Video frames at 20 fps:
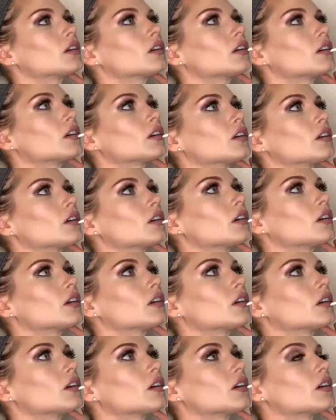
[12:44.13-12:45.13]
and
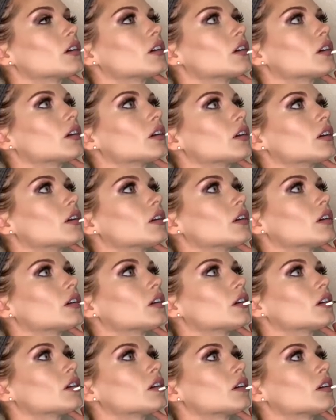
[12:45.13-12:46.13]
apply a thin
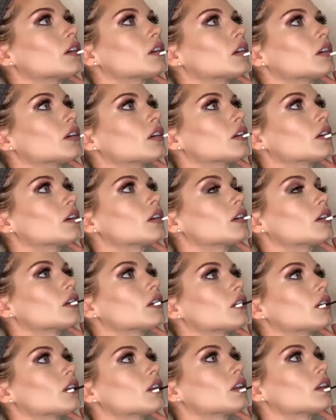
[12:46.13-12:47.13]
layer of the blush and
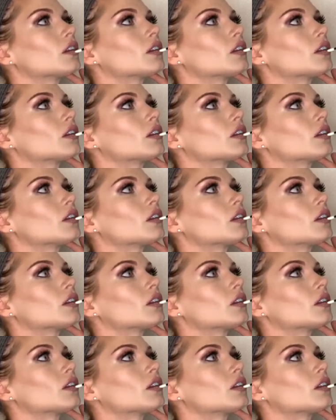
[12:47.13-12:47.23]
lip